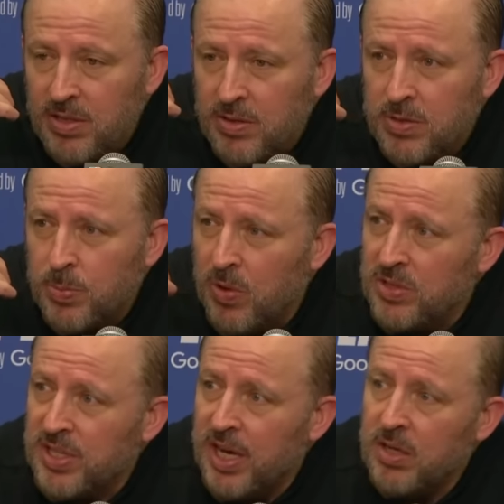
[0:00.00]

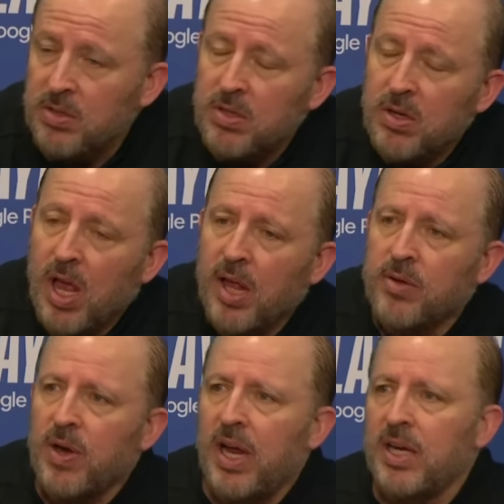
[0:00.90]
sports town.
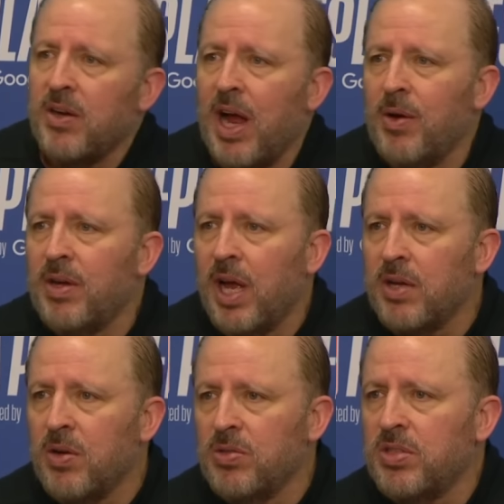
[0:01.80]
Great. You know, I
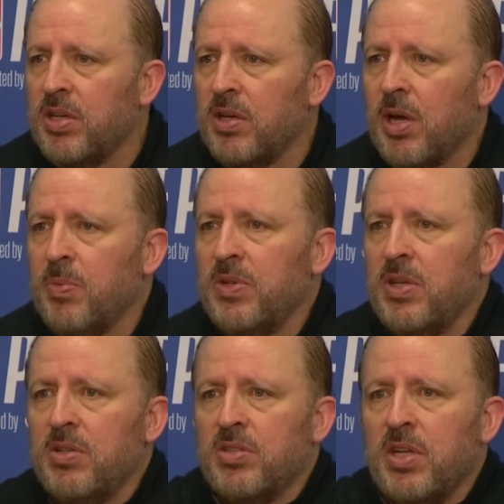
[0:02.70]
coached here a couple of
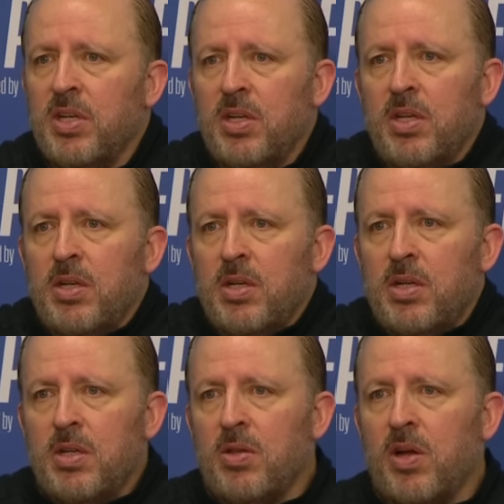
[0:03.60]
years,
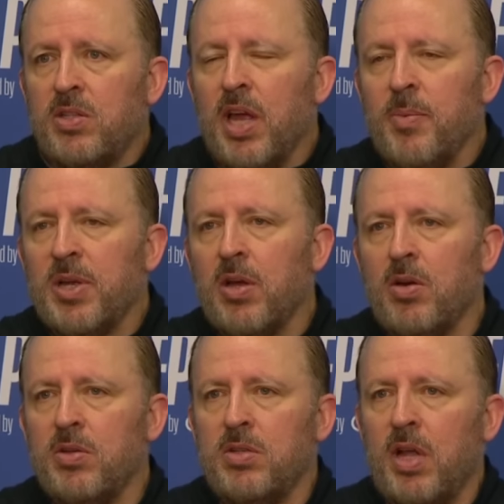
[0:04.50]
a long time
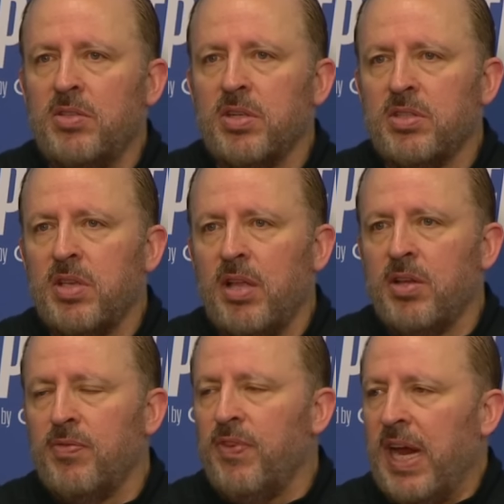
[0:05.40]
ago. It's just that
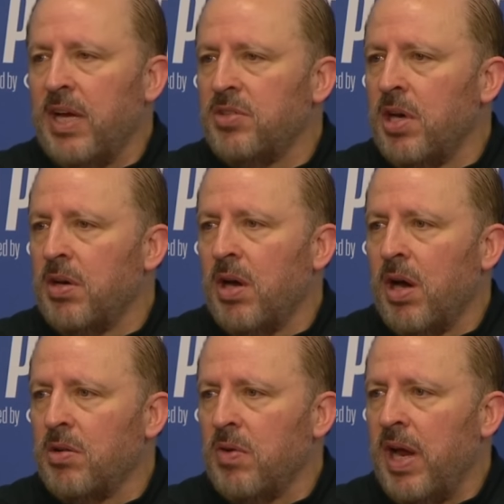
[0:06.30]
their fans are
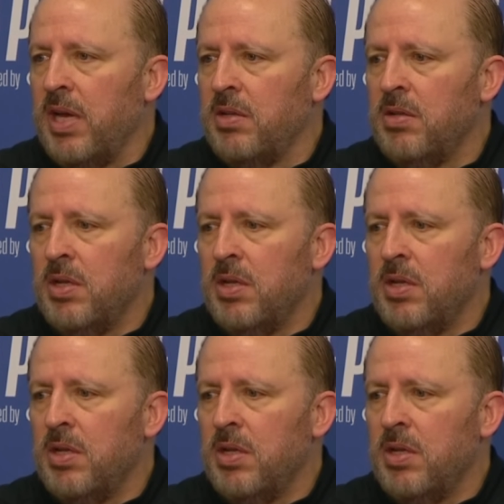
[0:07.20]
great.